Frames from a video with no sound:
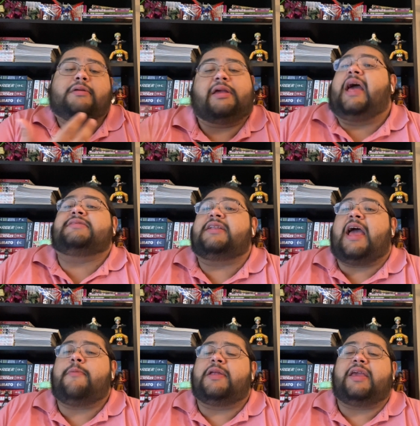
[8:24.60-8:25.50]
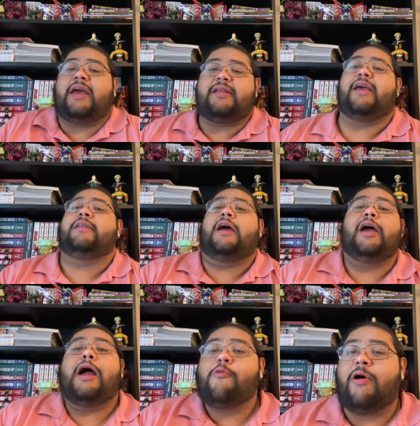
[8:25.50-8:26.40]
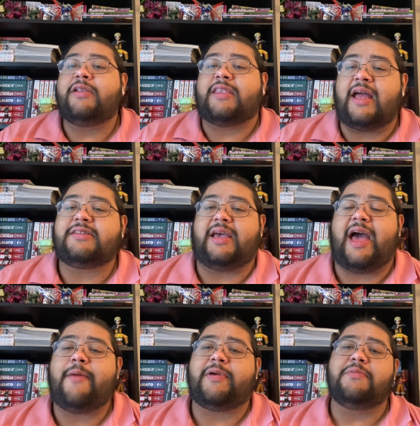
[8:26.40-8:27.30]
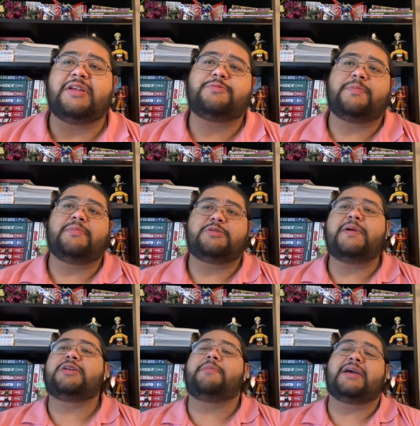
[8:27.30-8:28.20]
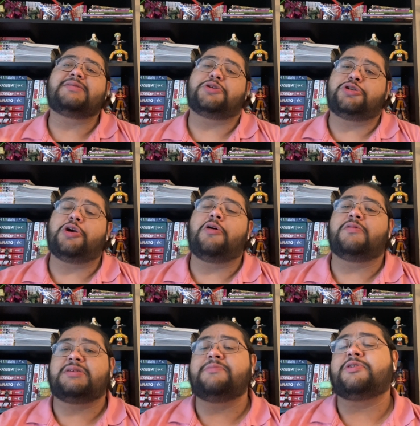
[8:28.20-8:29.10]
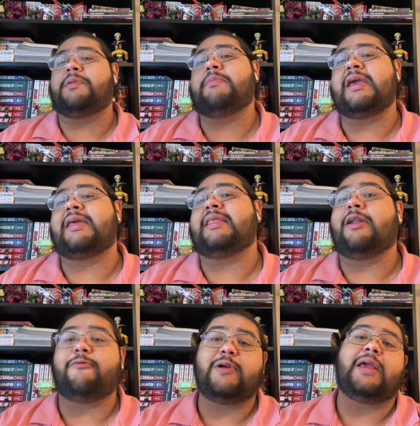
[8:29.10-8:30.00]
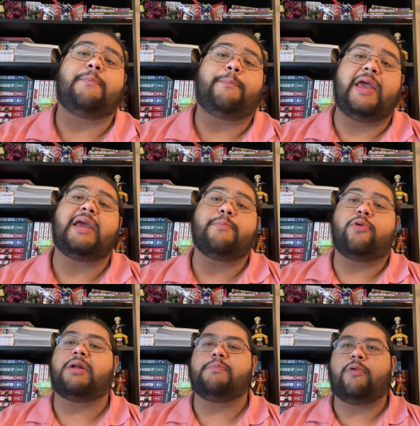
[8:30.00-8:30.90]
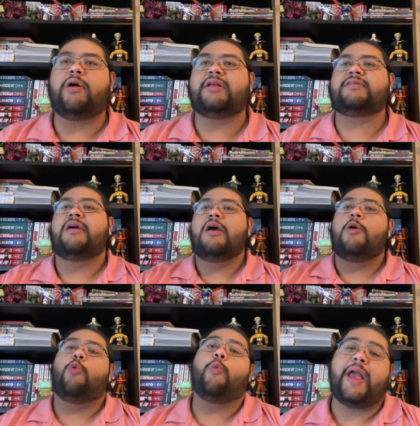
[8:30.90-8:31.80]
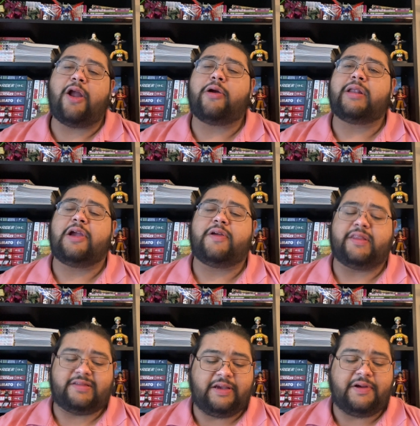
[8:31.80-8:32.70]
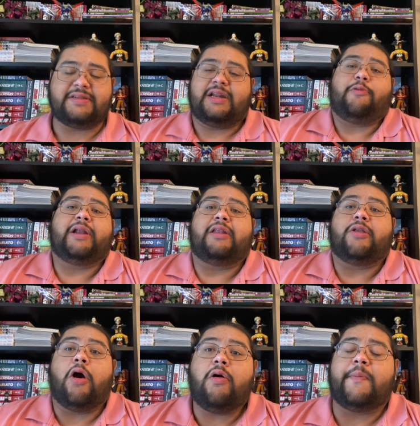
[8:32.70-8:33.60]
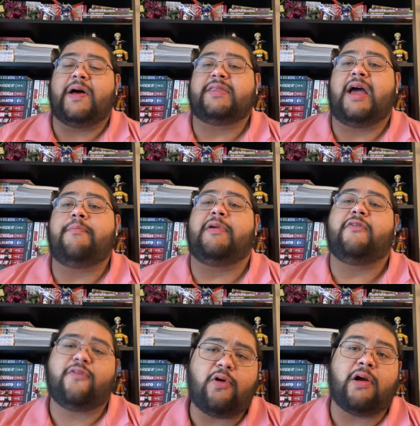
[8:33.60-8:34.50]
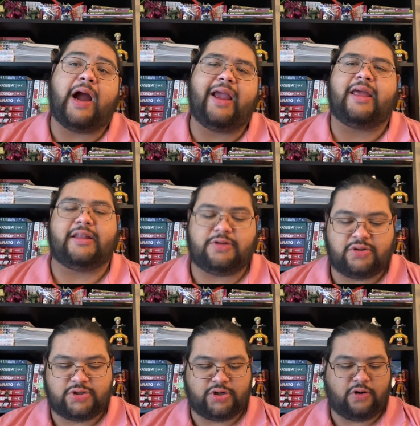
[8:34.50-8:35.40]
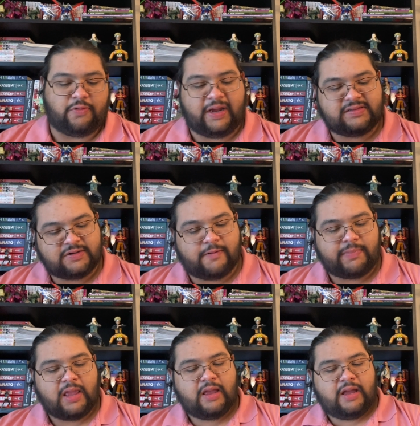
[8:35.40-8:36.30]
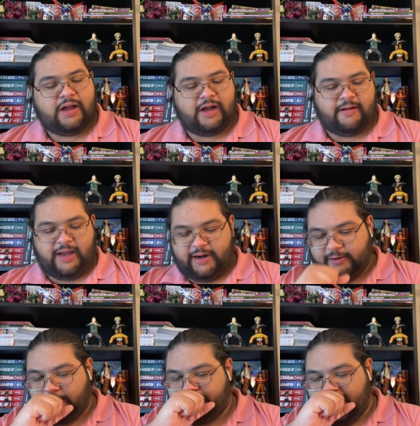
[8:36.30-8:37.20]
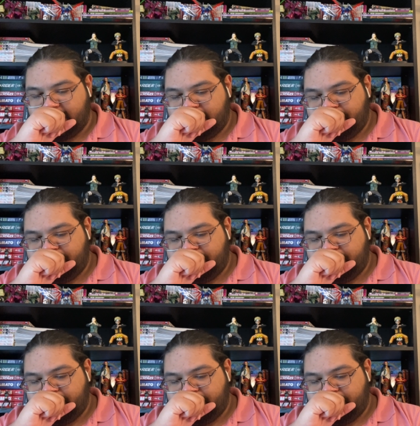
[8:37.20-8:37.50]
hasn't happened yet, and I, I want that to happen, especially because the show seems to be making that a really big, important point way earlier in the series, and I want to know about that before I get into the show, right? So, uh, I don't know, but